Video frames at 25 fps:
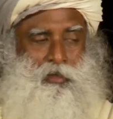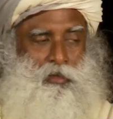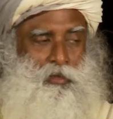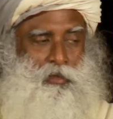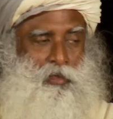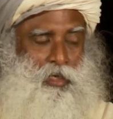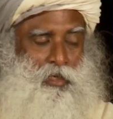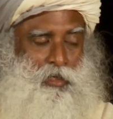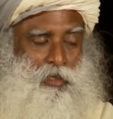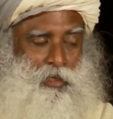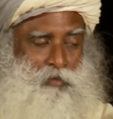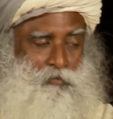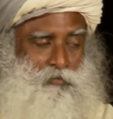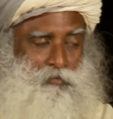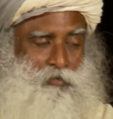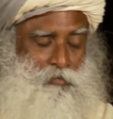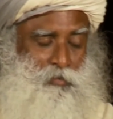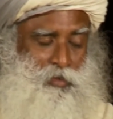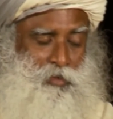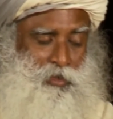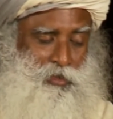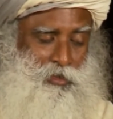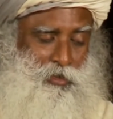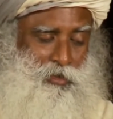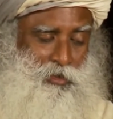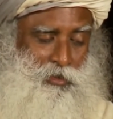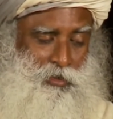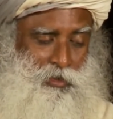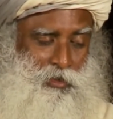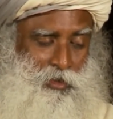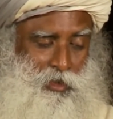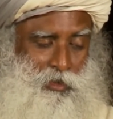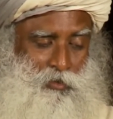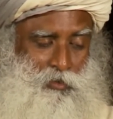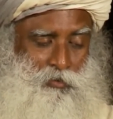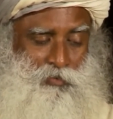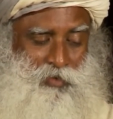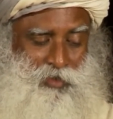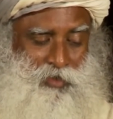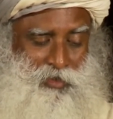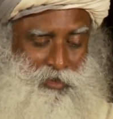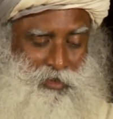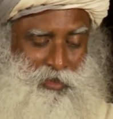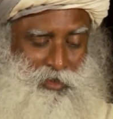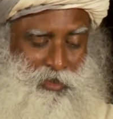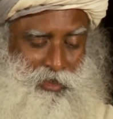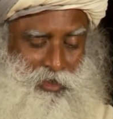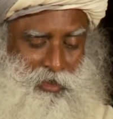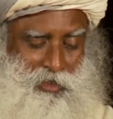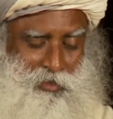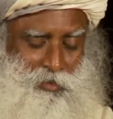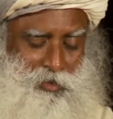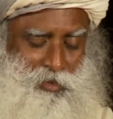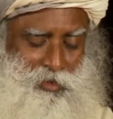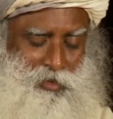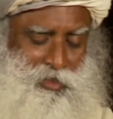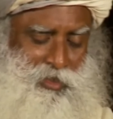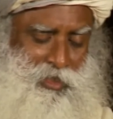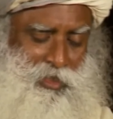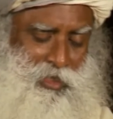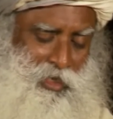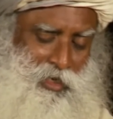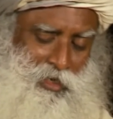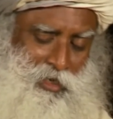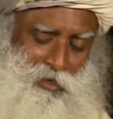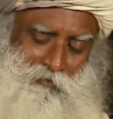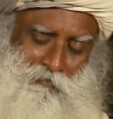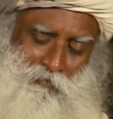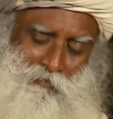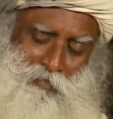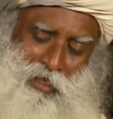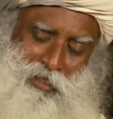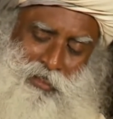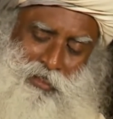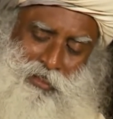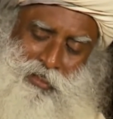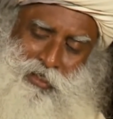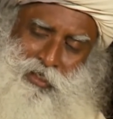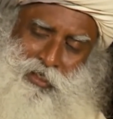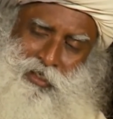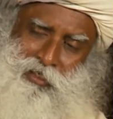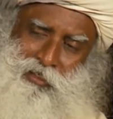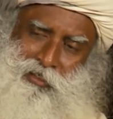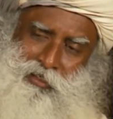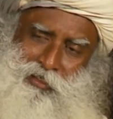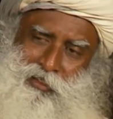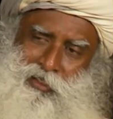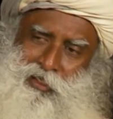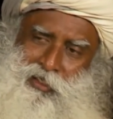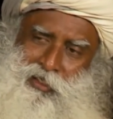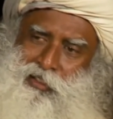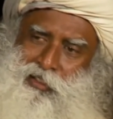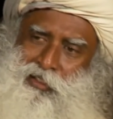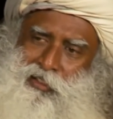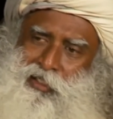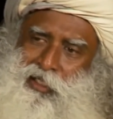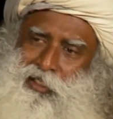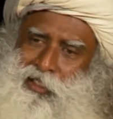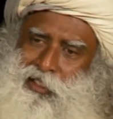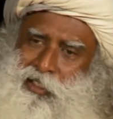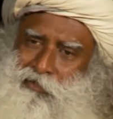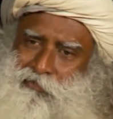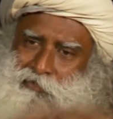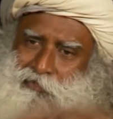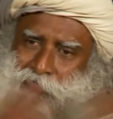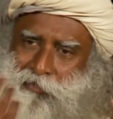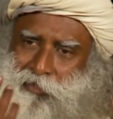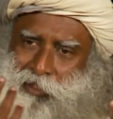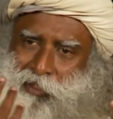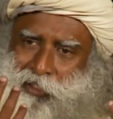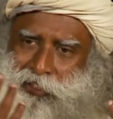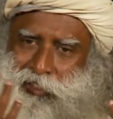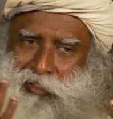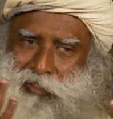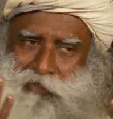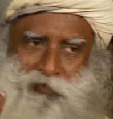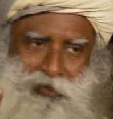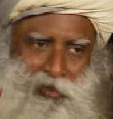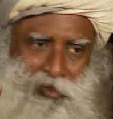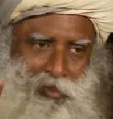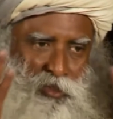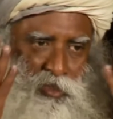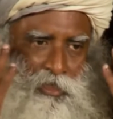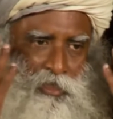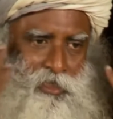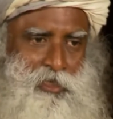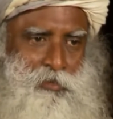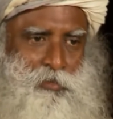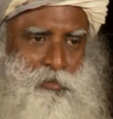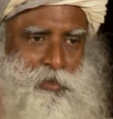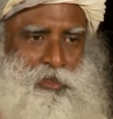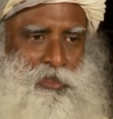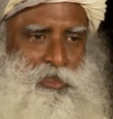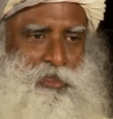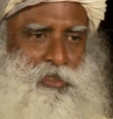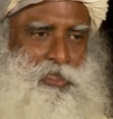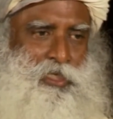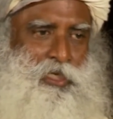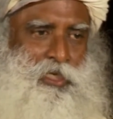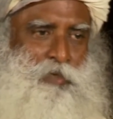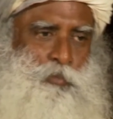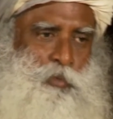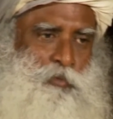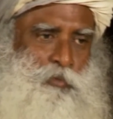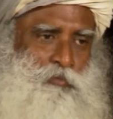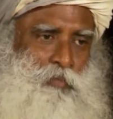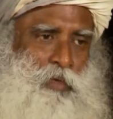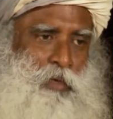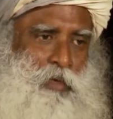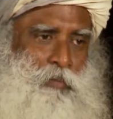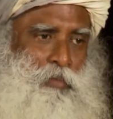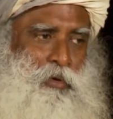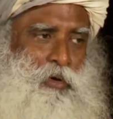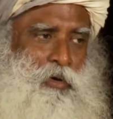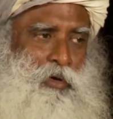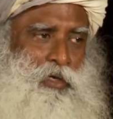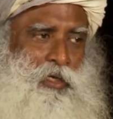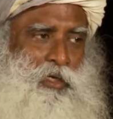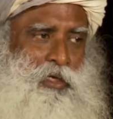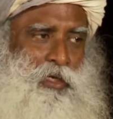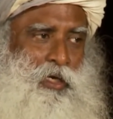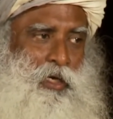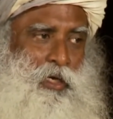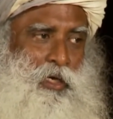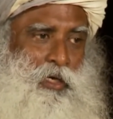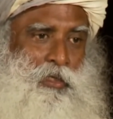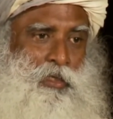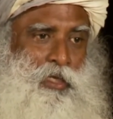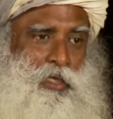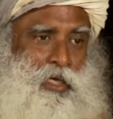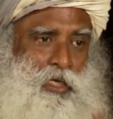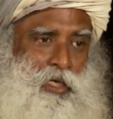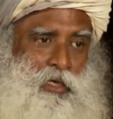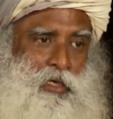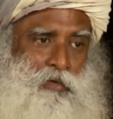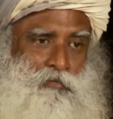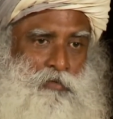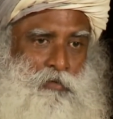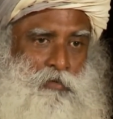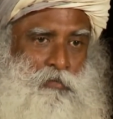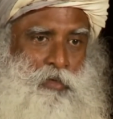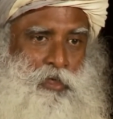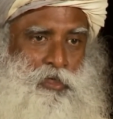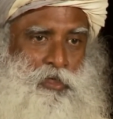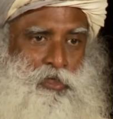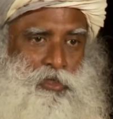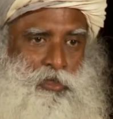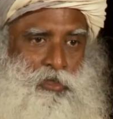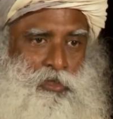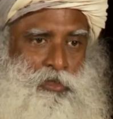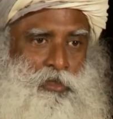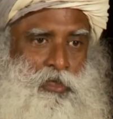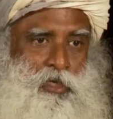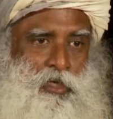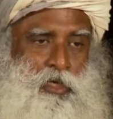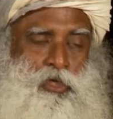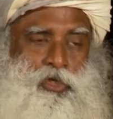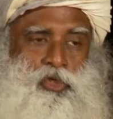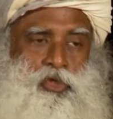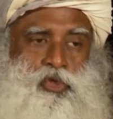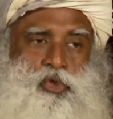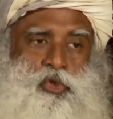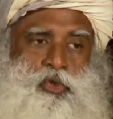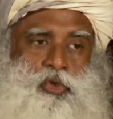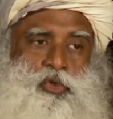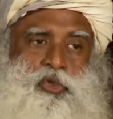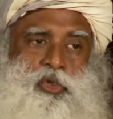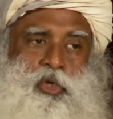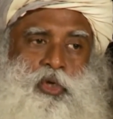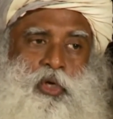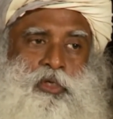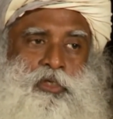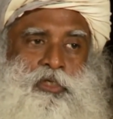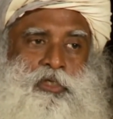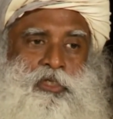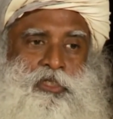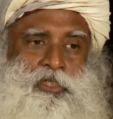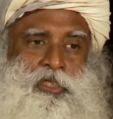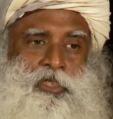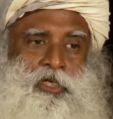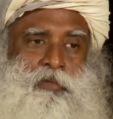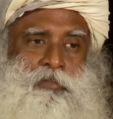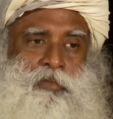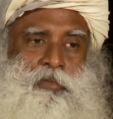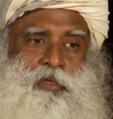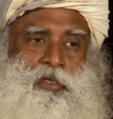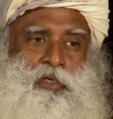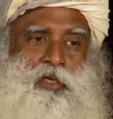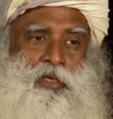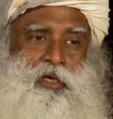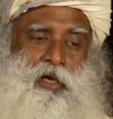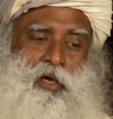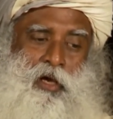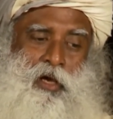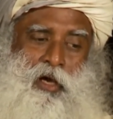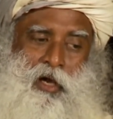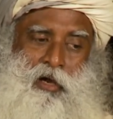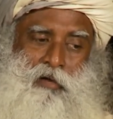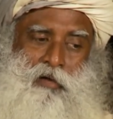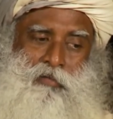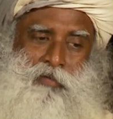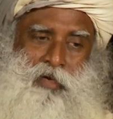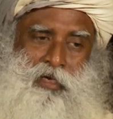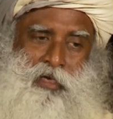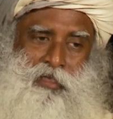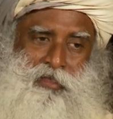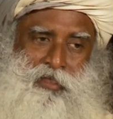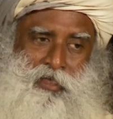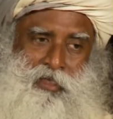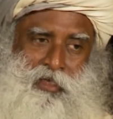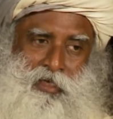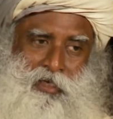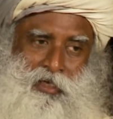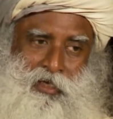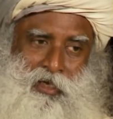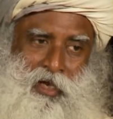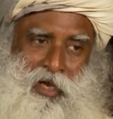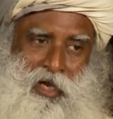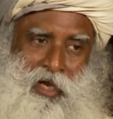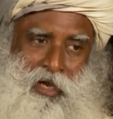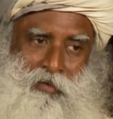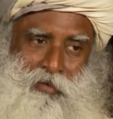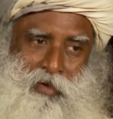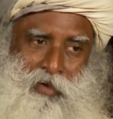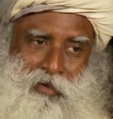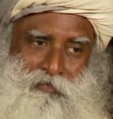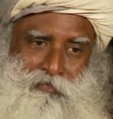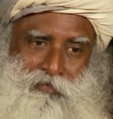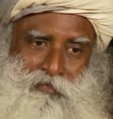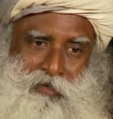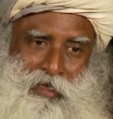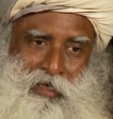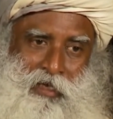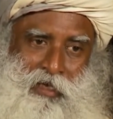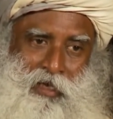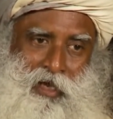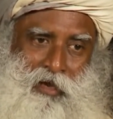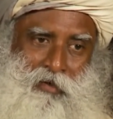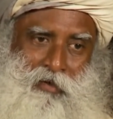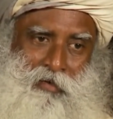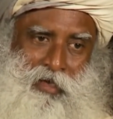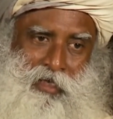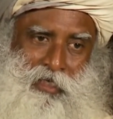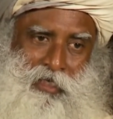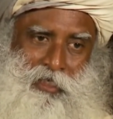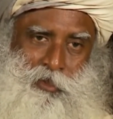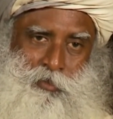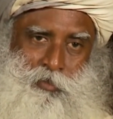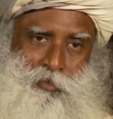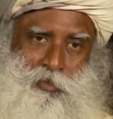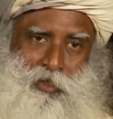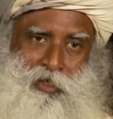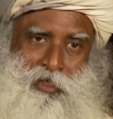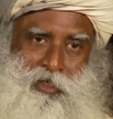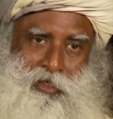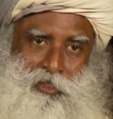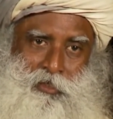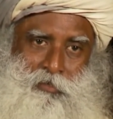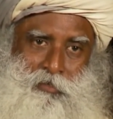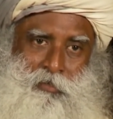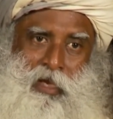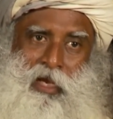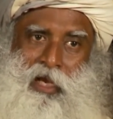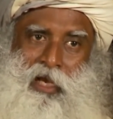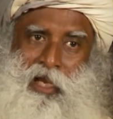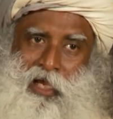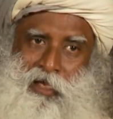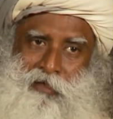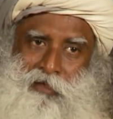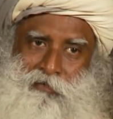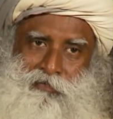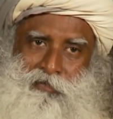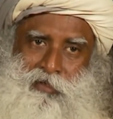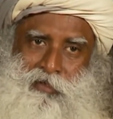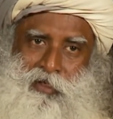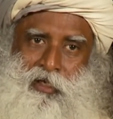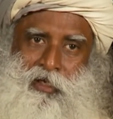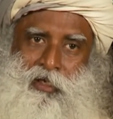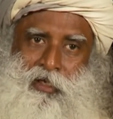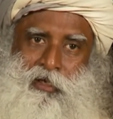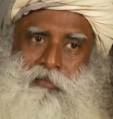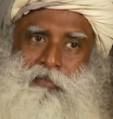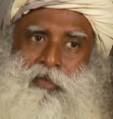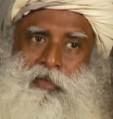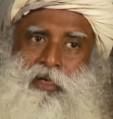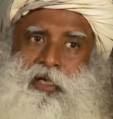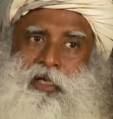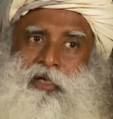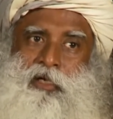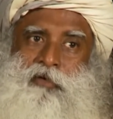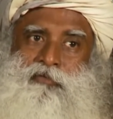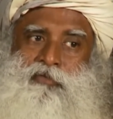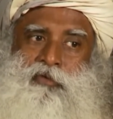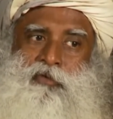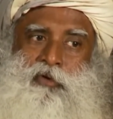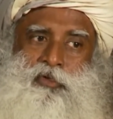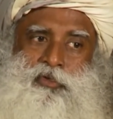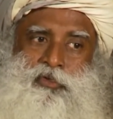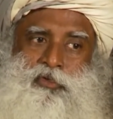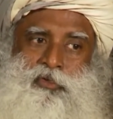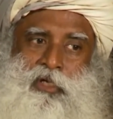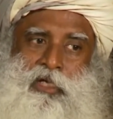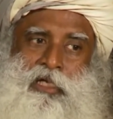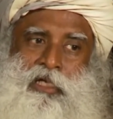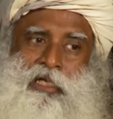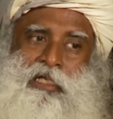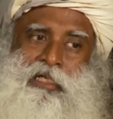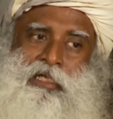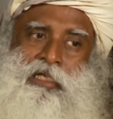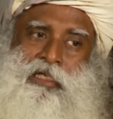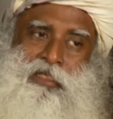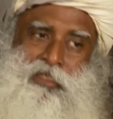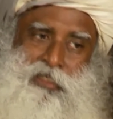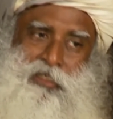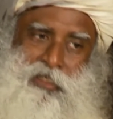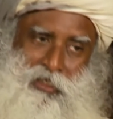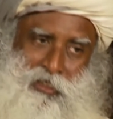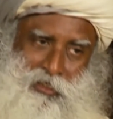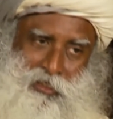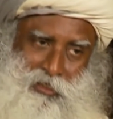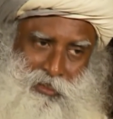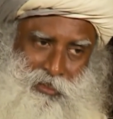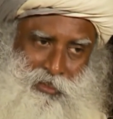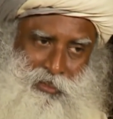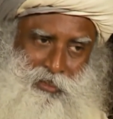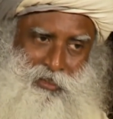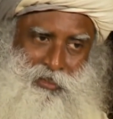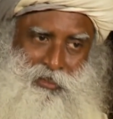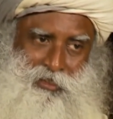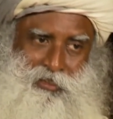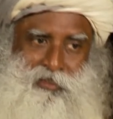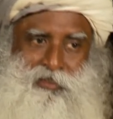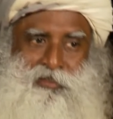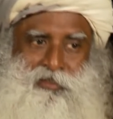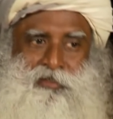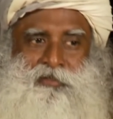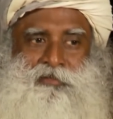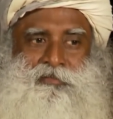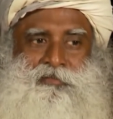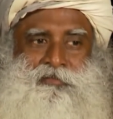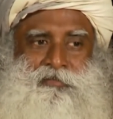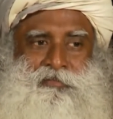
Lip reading: That information which determines the color of my skin, that information which determines the shape of my body, that information should not determine how I think, how I feel, how I experience my life. But unfortunately it is.